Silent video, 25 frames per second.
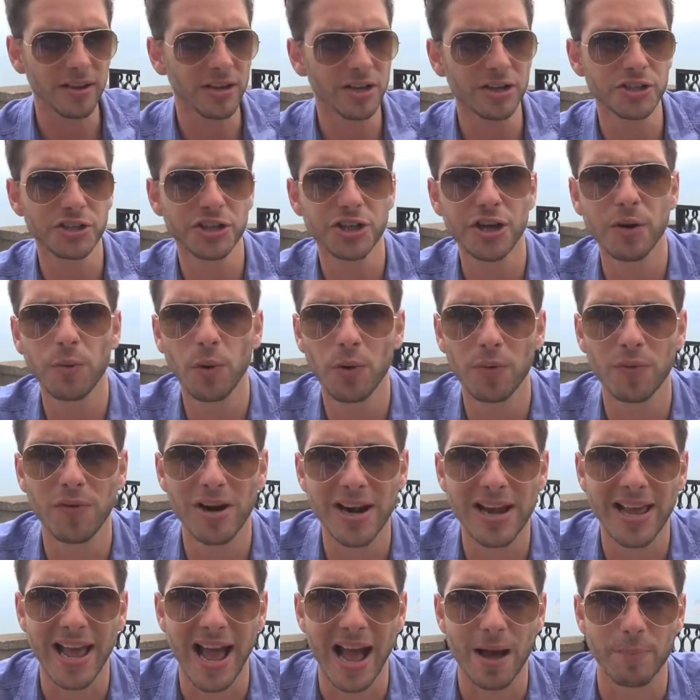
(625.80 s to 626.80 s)
Because do you know what
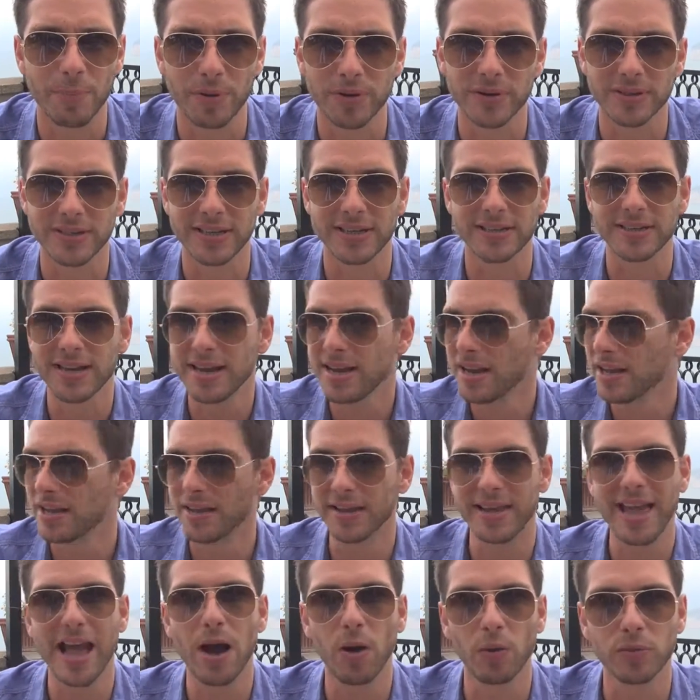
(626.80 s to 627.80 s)
really happens is
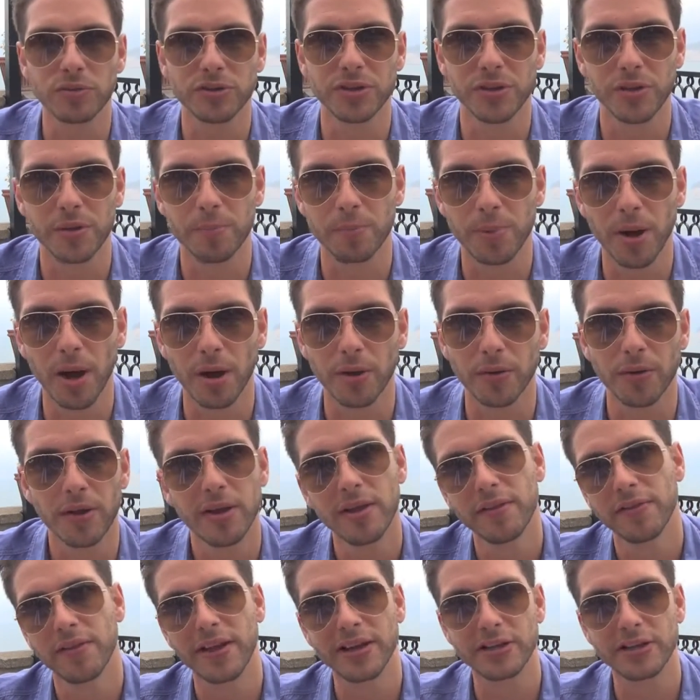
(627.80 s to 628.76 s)
you get onto the boat,